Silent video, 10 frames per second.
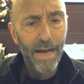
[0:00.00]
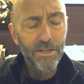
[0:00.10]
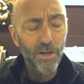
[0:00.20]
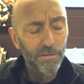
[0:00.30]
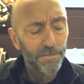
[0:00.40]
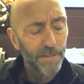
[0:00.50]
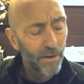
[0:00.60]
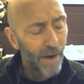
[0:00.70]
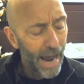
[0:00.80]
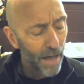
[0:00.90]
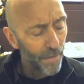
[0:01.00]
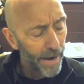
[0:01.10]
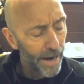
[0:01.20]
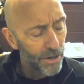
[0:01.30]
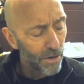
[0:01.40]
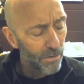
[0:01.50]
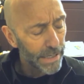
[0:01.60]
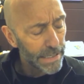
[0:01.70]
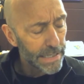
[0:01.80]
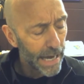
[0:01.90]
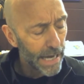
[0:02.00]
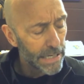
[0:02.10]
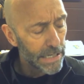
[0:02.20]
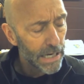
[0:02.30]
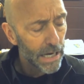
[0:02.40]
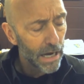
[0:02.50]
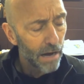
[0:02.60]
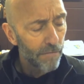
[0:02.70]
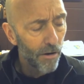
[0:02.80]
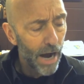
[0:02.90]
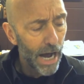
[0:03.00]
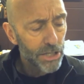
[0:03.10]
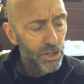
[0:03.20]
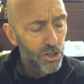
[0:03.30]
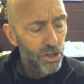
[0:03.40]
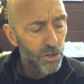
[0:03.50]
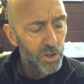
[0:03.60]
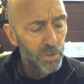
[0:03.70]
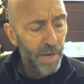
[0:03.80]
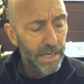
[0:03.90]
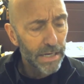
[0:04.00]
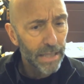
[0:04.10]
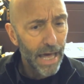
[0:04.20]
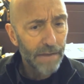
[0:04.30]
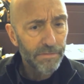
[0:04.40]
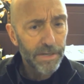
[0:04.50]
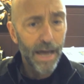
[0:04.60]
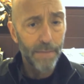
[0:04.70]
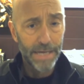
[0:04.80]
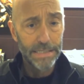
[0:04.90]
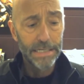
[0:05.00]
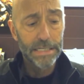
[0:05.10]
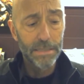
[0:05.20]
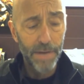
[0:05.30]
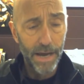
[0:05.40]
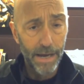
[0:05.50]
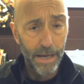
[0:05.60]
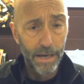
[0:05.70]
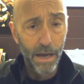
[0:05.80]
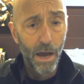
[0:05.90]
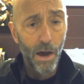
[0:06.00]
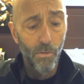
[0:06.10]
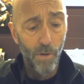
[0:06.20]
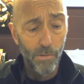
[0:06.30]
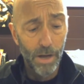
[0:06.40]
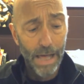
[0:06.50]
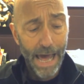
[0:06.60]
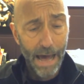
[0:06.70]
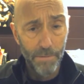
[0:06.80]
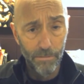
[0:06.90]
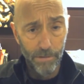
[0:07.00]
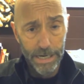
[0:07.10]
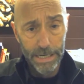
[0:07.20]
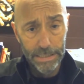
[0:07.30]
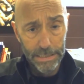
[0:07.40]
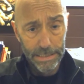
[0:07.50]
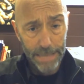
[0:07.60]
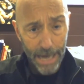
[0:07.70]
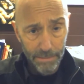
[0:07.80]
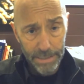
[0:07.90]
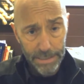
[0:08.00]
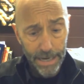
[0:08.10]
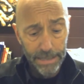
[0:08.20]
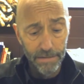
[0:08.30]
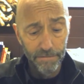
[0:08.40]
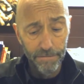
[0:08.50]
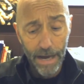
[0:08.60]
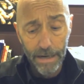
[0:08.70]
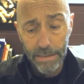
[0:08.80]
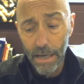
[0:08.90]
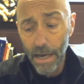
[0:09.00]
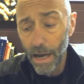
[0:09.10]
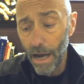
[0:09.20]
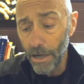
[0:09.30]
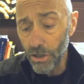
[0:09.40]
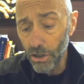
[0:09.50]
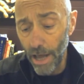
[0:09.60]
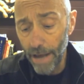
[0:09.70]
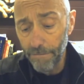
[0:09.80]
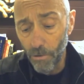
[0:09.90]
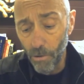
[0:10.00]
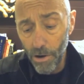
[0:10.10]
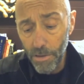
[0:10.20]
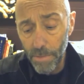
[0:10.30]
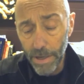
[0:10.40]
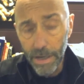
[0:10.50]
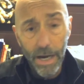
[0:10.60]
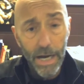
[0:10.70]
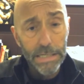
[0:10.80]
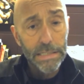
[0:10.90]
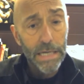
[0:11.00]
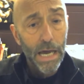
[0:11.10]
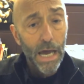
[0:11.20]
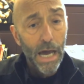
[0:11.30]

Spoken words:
I told Father Al that I don't intend for us to spend a lot of time anticipating what will happen when his assignment takes effect on July 4th, because